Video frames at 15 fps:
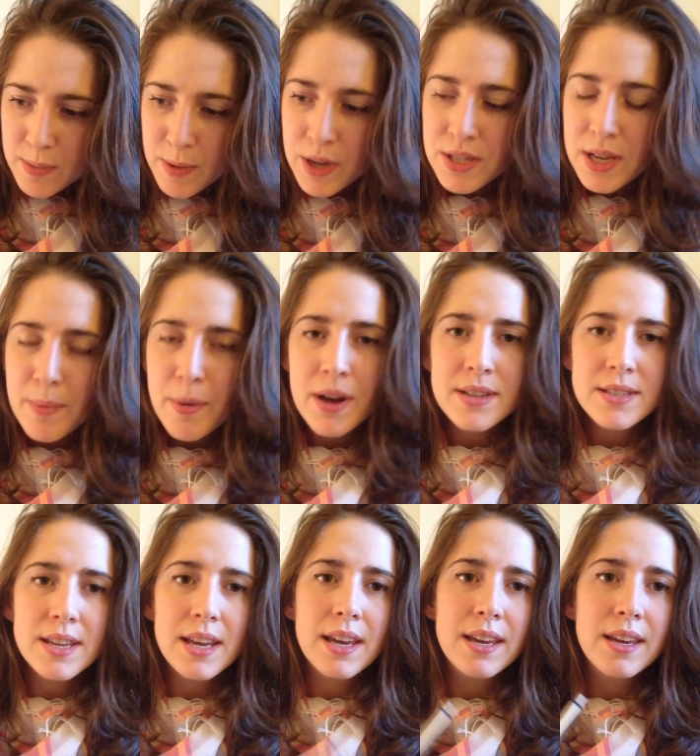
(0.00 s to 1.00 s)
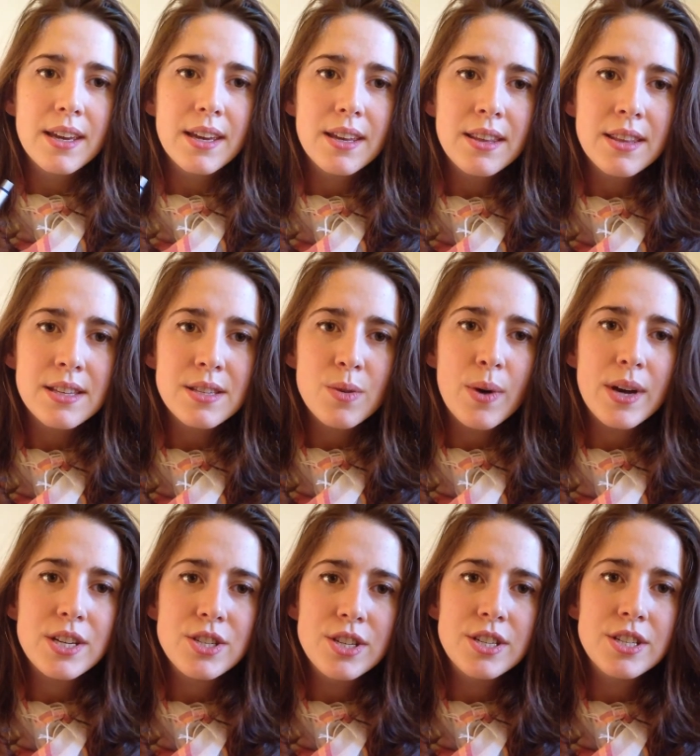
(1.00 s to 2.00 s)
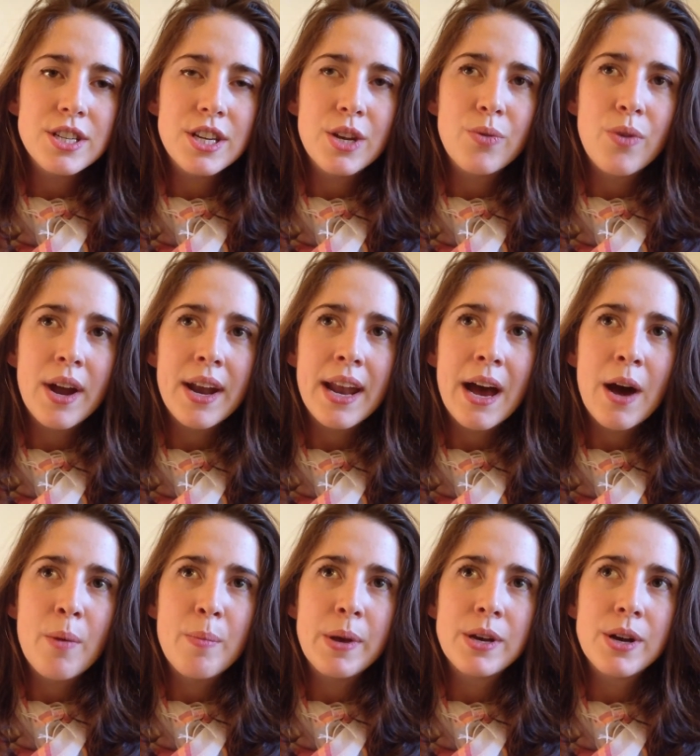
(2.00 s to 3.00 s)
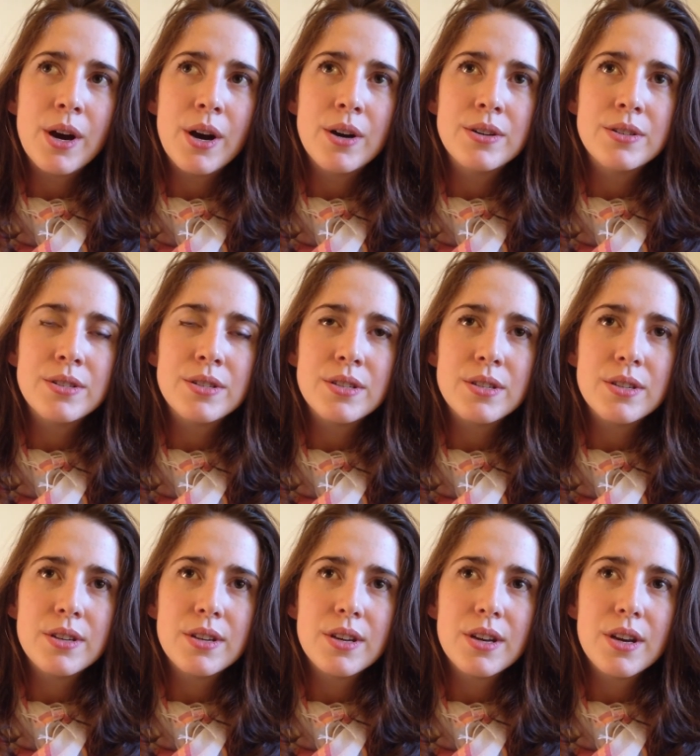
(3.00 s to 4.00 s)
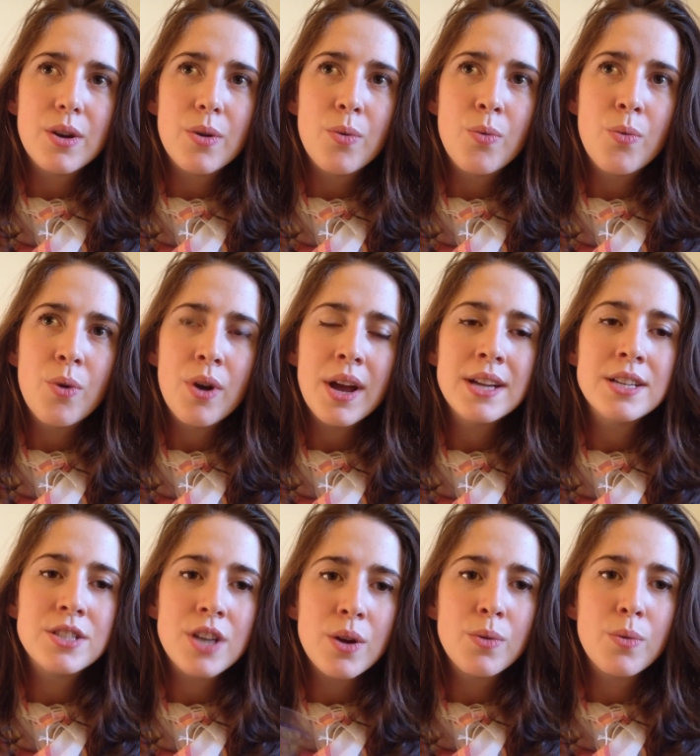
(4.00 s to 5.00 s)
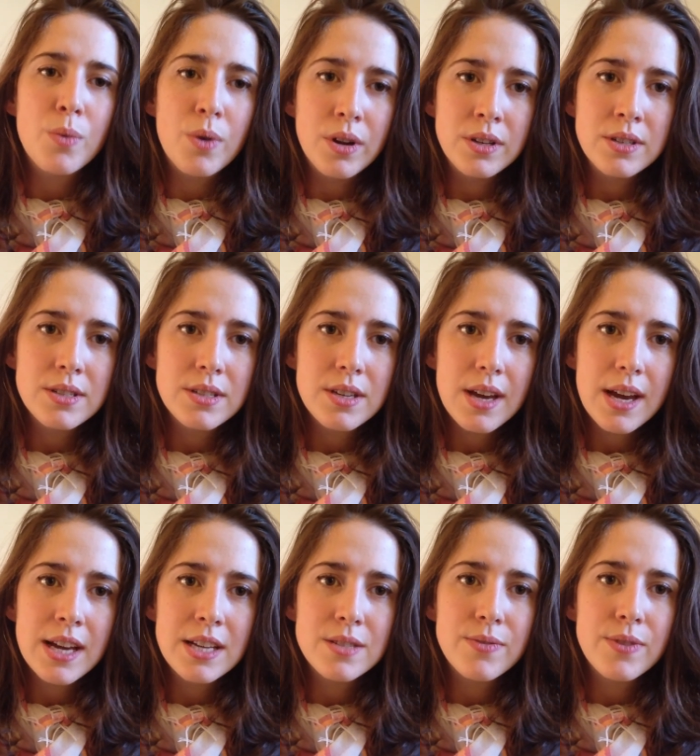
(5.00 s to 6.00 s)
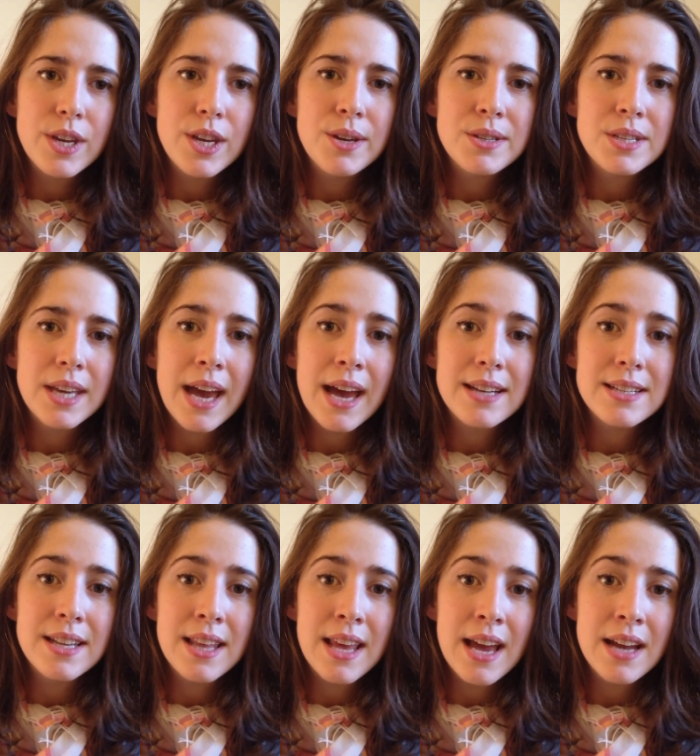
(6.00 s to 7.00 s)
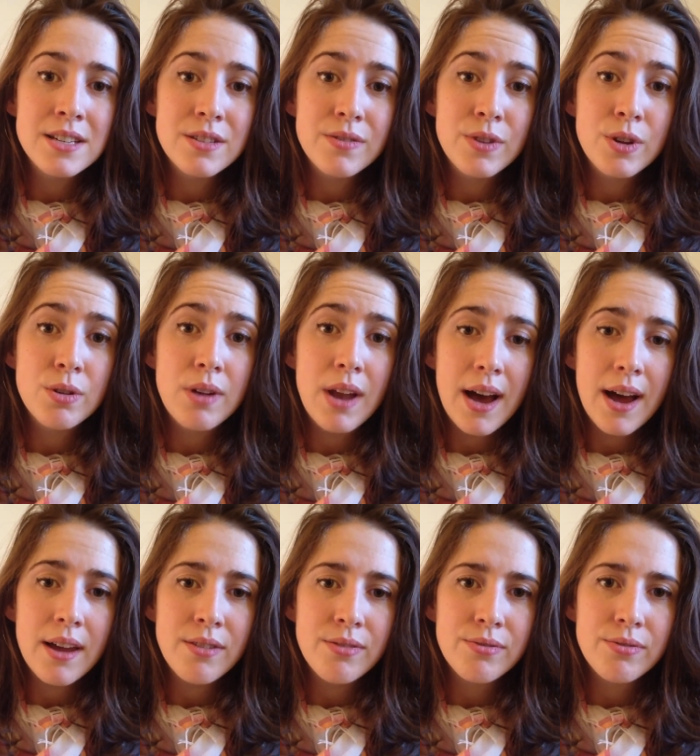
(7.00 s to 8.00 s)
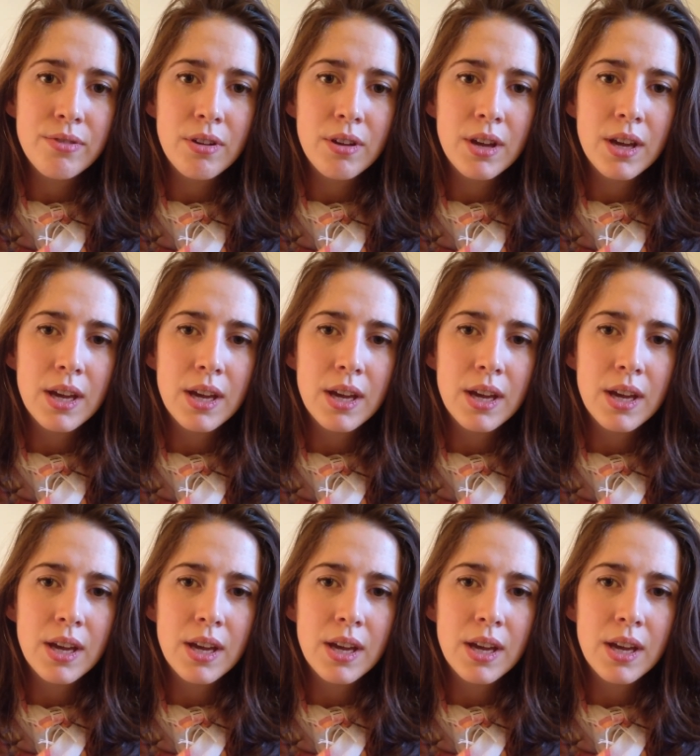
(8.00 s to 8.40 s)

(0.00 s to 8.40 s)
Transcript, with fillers: suppose I'm asking this question to you right now because what I don't want is for you to get to the end of your life